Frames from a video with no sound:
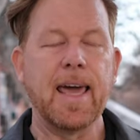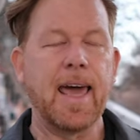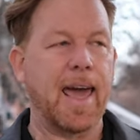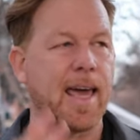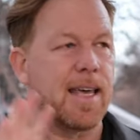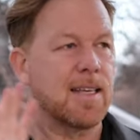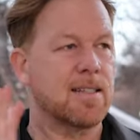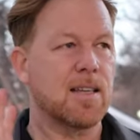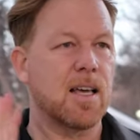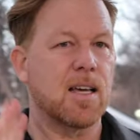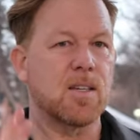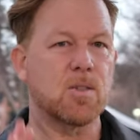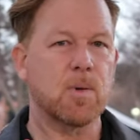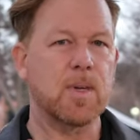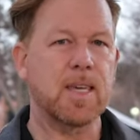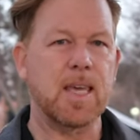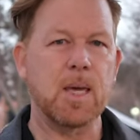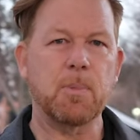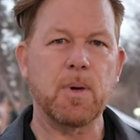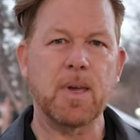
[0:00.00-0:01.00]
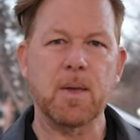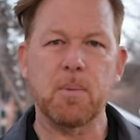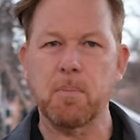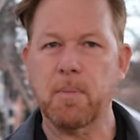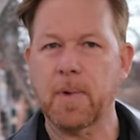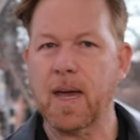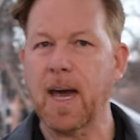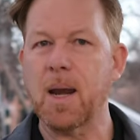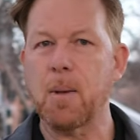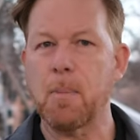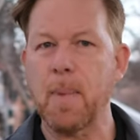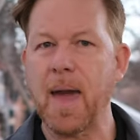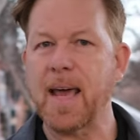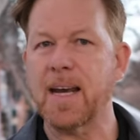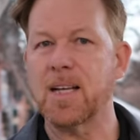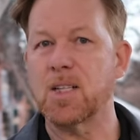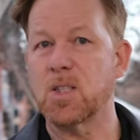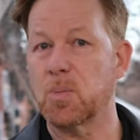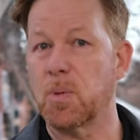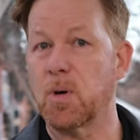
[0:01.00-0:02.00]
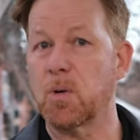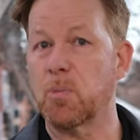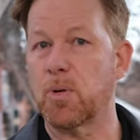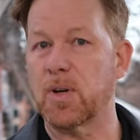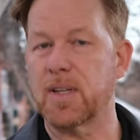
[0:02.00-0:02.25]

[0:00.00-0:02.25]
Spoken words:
and as long as we keep it kind of manageable and